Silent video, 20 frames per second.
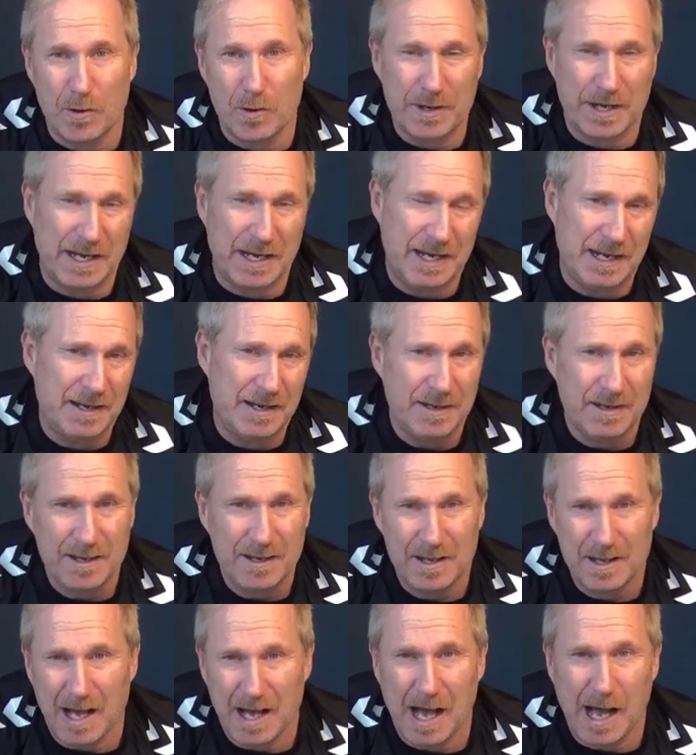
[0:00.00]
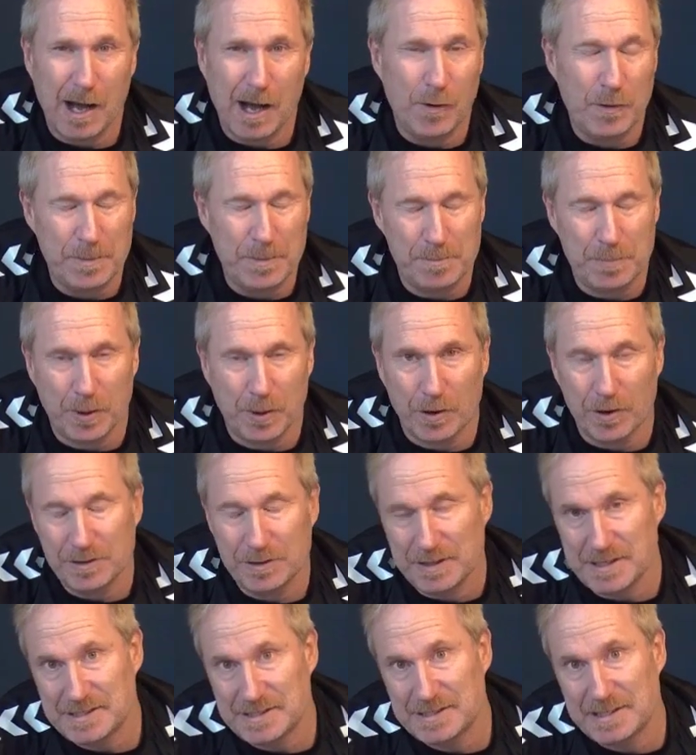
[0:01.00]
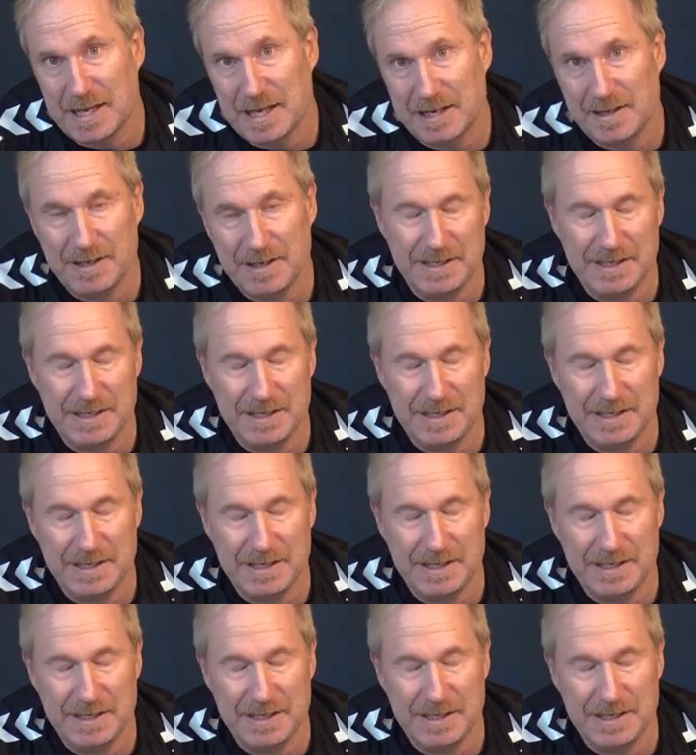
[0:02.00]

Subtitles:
okay, how important is that?